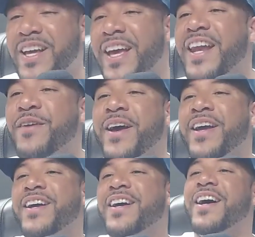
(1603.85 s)
Anyway,
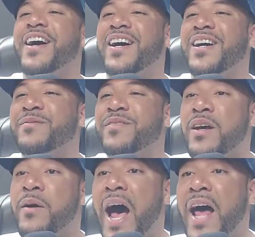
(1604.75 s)

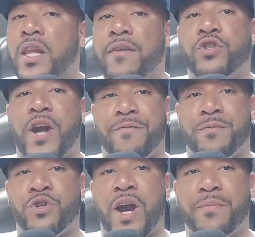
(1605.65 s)
I love
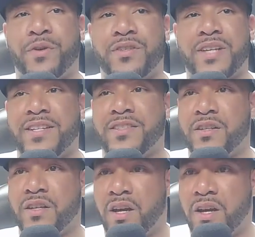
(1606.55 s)
Trappers has
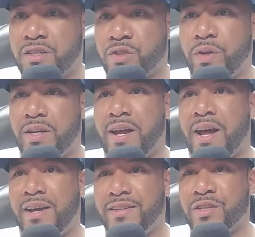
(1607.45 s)
a sweet and
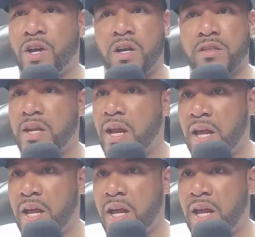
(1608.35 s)
hot sauce.